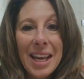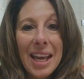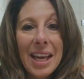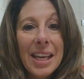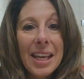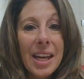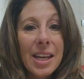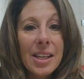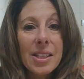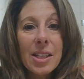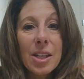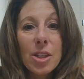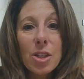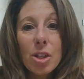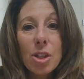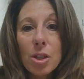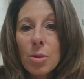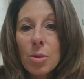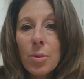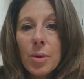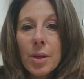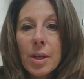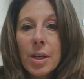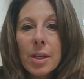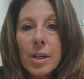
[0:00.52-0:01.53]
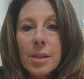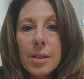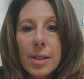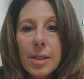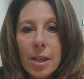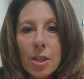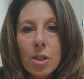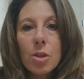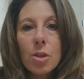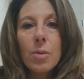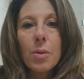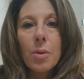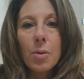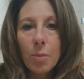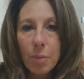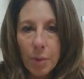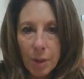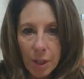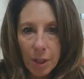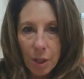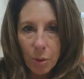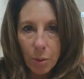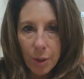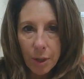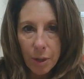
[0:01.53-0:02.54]
Hey guys, I just wanted to send you a
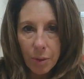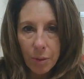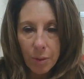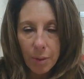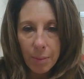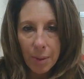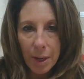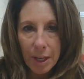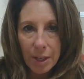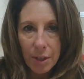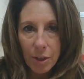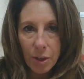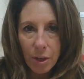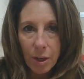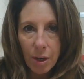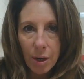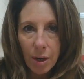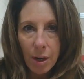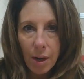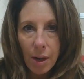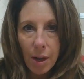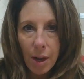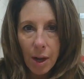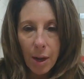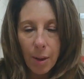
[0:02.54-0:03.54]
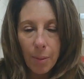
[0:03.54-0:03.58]
really quick reminder